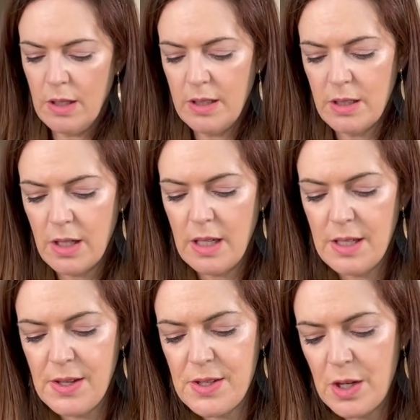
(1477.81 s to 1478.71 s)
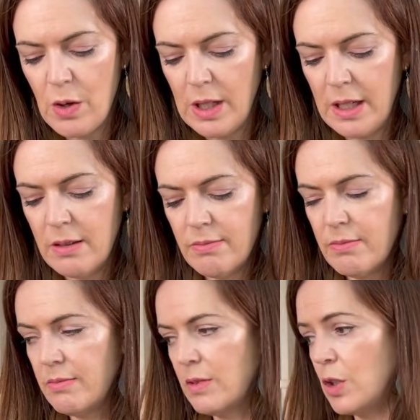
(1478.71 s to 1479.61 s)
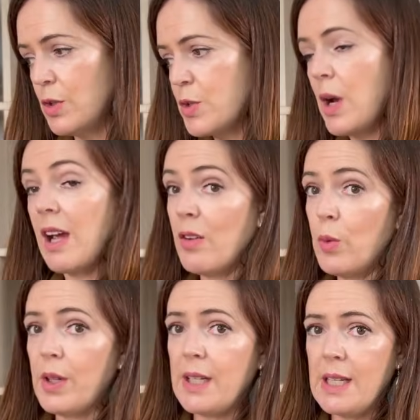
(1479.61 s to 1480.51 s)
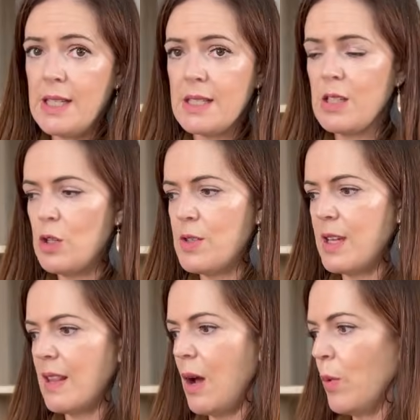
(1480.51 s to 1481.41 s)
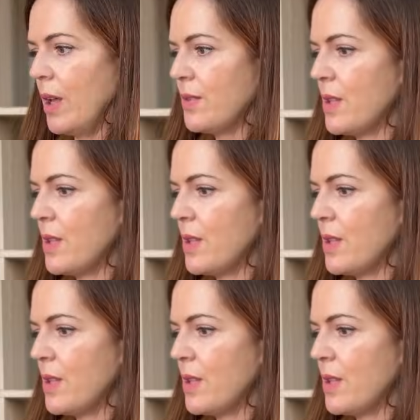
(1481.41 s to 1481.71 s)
you don't necessarily lose track of what it is using that one.